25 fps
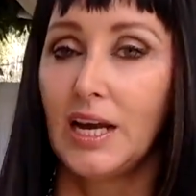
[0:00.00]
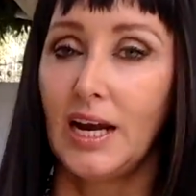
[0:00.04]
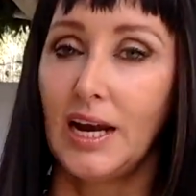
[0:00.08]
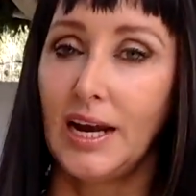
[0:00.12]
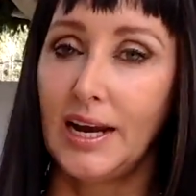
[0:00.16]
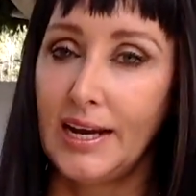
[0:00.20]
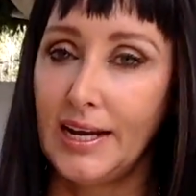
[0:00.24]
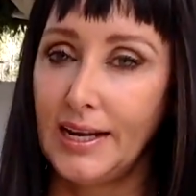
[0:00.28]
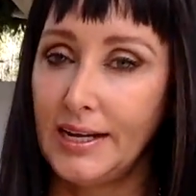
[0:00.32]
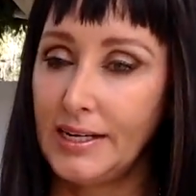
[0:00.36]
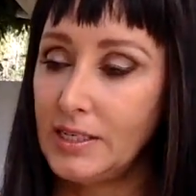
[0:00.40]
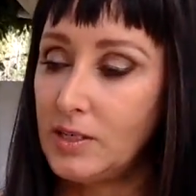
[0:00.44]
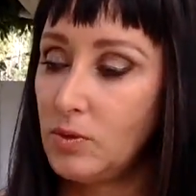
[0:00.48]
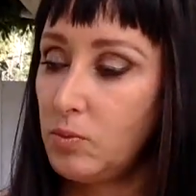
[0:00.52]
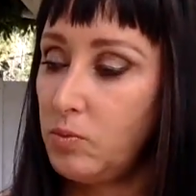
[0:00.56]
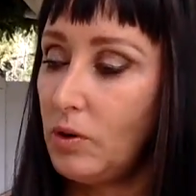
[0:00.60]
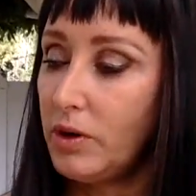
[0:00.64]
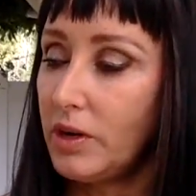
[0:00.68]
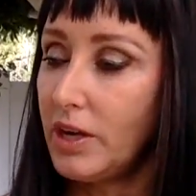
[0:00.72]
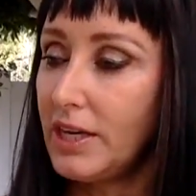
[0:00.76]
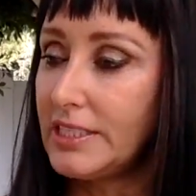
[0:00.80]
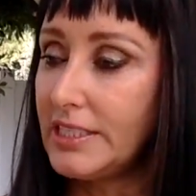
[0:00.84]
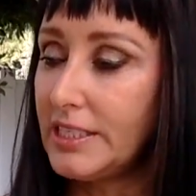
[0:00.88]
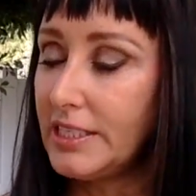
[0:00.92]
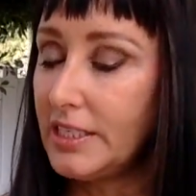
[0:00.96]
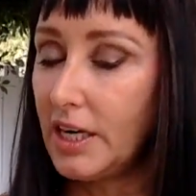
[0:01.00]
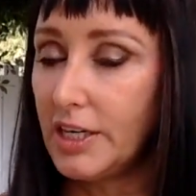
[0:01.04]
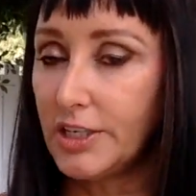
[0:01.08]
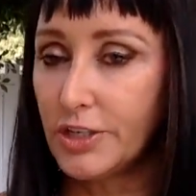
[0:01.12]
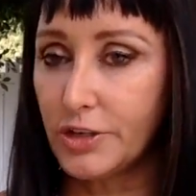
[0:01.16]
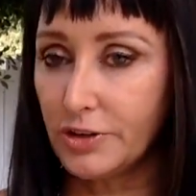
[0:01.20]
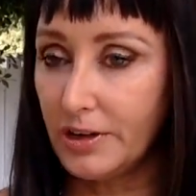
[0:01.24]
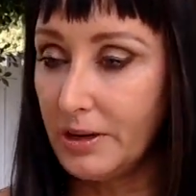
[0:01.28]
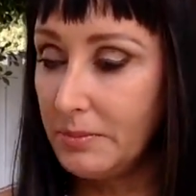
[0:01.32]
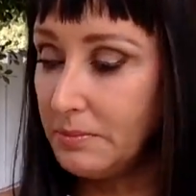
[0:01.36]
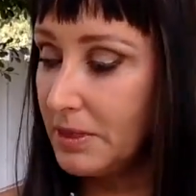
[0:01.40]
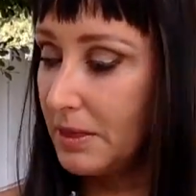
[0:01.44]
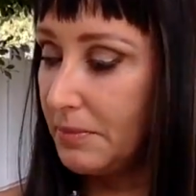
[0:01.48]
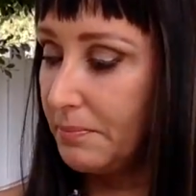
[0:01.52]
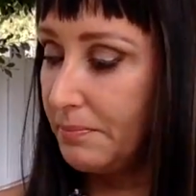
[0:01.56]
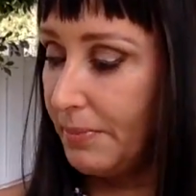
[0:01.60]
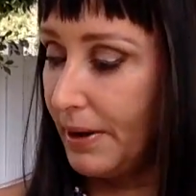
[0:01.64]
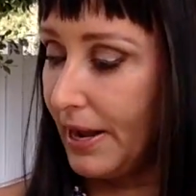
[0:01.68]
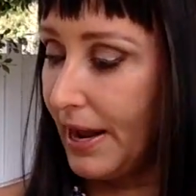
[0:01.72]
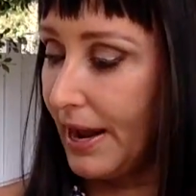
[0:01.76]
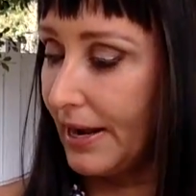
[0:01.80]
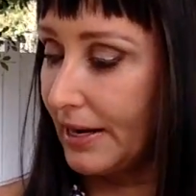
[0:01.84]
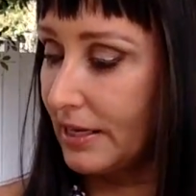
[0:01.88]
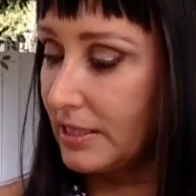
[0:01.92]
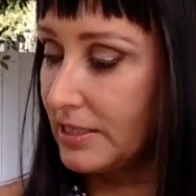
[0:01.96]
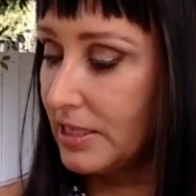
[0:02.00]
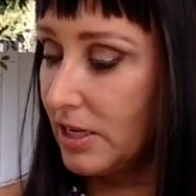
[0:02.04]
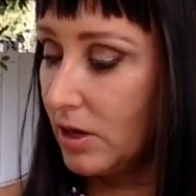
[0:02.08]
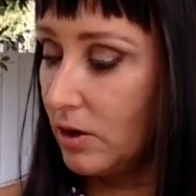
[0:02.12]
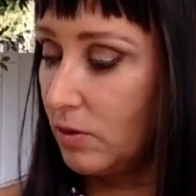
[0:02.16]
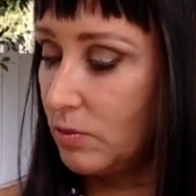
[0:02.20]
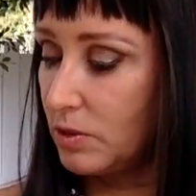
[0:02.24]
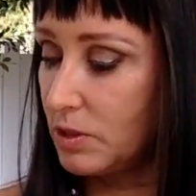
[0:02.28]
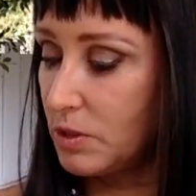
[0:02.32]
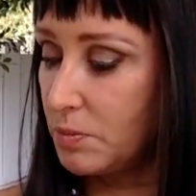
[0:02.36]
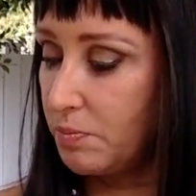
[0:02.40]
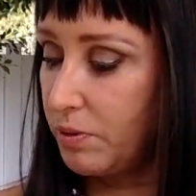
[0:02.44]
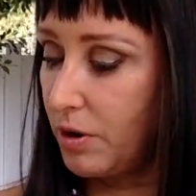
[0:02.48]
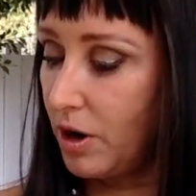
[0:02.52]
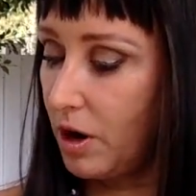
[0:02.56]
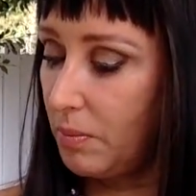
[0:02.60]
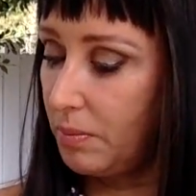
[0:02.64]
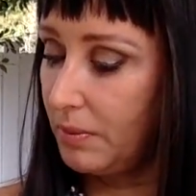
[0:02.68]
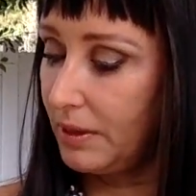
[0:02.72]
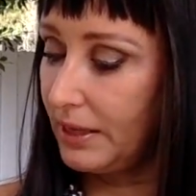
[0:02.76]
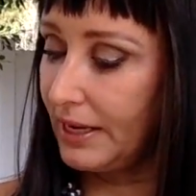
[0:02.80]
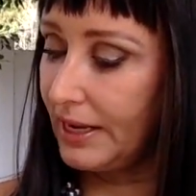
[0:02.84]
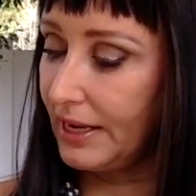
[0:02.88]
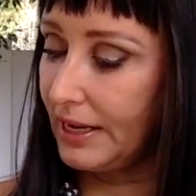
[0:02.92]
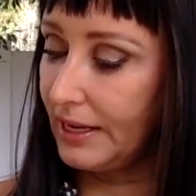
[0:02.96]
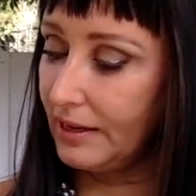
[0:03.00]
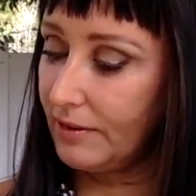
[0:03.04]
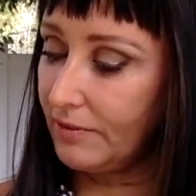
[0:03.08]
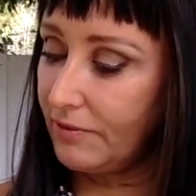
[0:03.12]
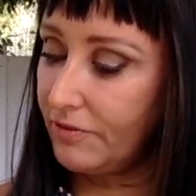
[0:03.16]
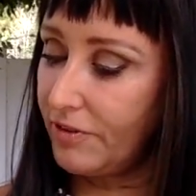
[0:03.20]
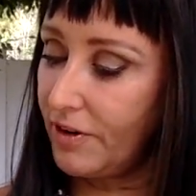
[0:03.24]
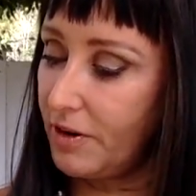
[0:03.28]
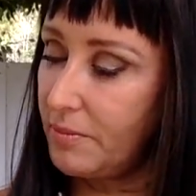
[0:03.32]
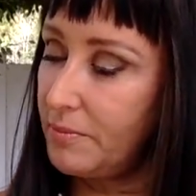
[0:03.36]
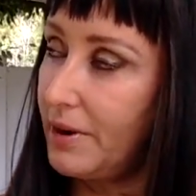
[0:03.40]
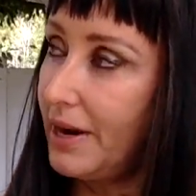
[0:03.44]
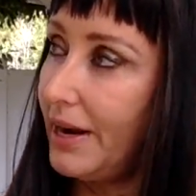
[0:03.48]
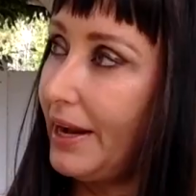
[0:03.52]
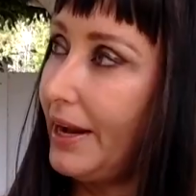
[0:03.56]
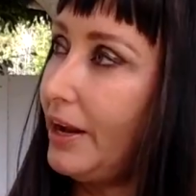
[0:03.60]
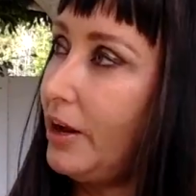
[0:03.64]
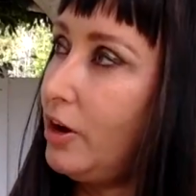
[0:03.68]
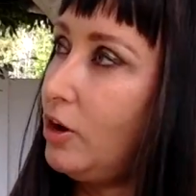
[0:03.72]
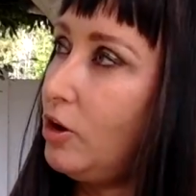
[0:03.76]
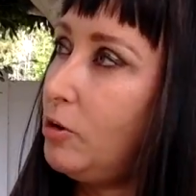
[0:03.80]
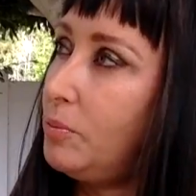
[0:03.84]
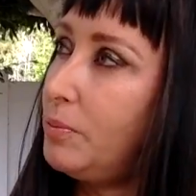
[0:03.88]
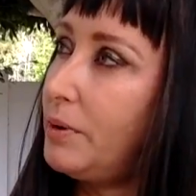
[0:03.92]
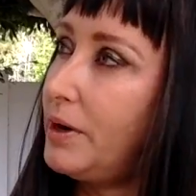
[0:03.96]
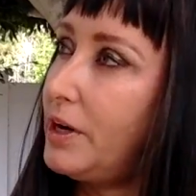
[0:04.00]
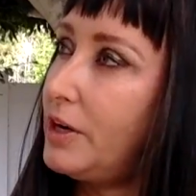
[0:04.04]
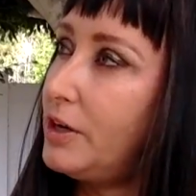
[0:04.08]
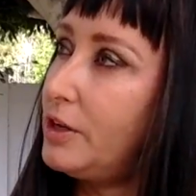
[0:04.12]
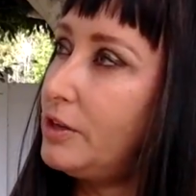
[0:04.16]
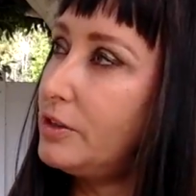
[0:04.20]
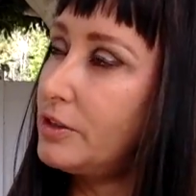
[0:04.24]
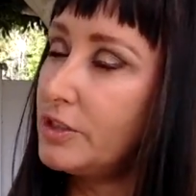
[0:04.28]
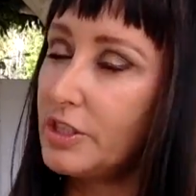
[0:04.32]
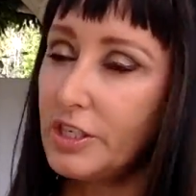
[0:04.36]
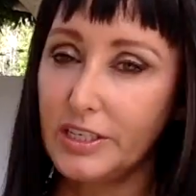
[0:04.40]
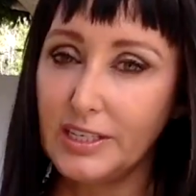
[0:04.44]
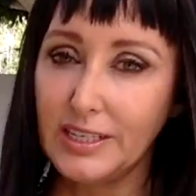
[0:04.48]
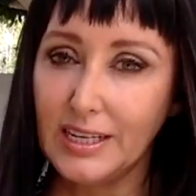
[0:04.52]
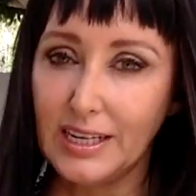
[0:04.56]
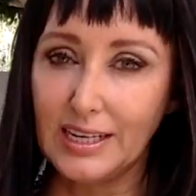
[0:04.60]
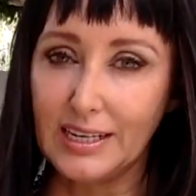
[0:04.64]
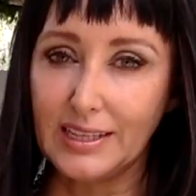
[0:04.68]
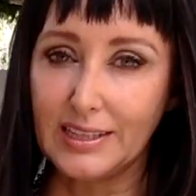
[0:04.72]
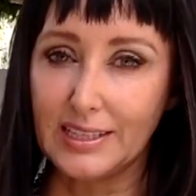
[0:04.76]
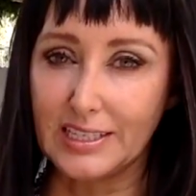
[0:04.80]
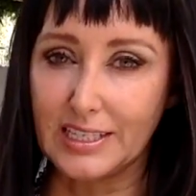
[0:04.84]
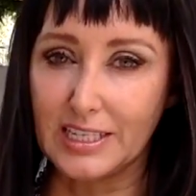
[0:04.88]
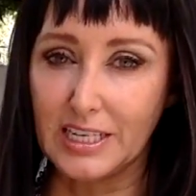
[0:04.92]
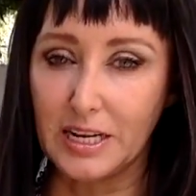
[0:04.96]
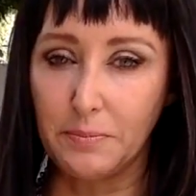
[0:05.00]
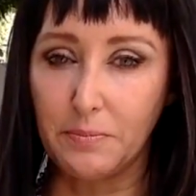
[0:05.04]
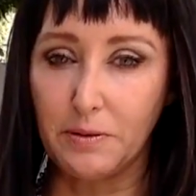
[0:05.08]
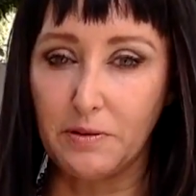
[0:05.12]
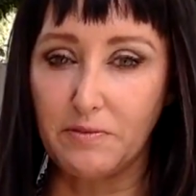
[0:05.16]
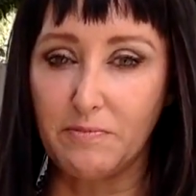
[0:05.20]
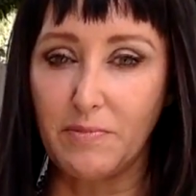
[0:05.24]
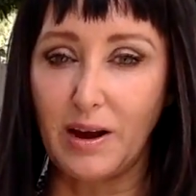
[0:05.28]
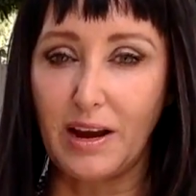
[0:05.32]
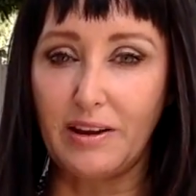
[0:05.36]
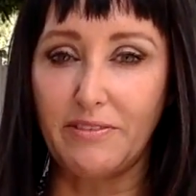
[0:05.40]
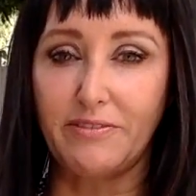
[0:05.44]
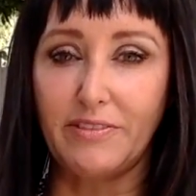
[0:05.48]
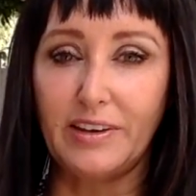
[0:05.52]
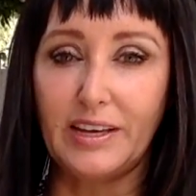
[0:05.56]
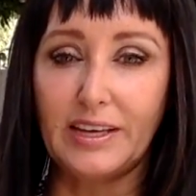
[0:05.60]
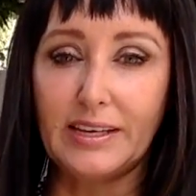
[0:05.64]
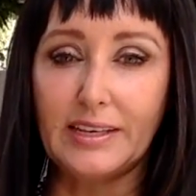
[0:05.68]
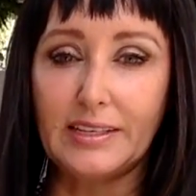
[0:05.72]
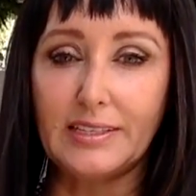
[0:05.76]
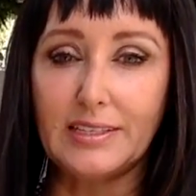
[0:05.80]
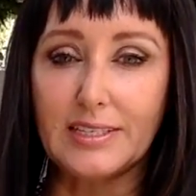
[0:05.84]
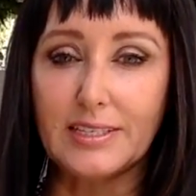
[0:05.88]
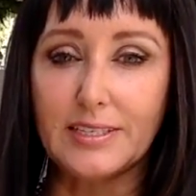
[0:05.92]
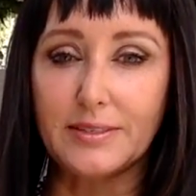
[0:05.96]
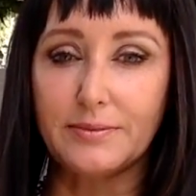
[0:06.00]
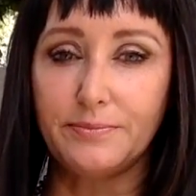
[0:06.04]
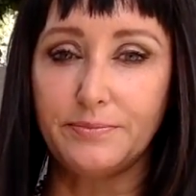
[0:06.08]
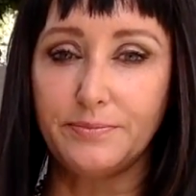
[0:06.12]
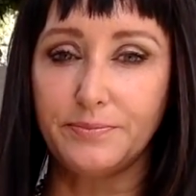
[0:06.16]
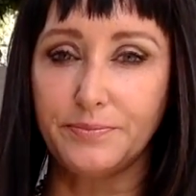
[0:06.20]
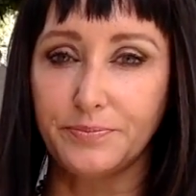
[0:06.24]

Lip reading: And what I did, I trimmed it back so it was probably from my elbow to nearly the tip of my fingers.